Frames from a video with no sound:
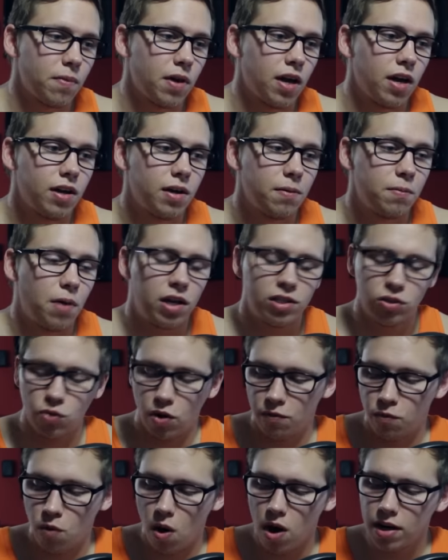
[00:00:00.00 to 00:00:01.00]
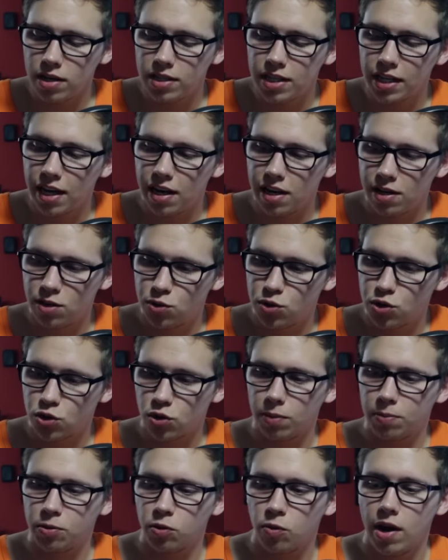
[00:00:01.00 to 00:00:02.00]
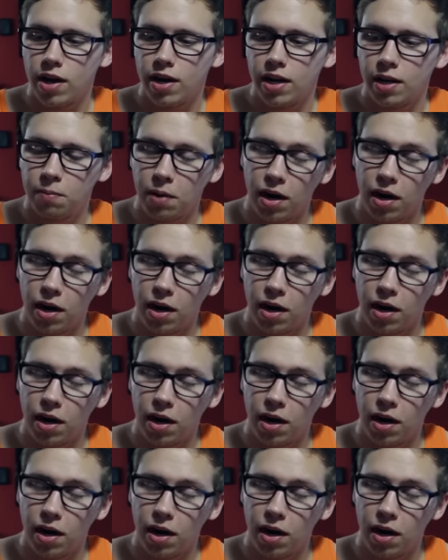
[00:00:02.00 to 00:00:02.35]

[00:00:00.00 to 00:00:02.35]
So I've wanted to get into script writing,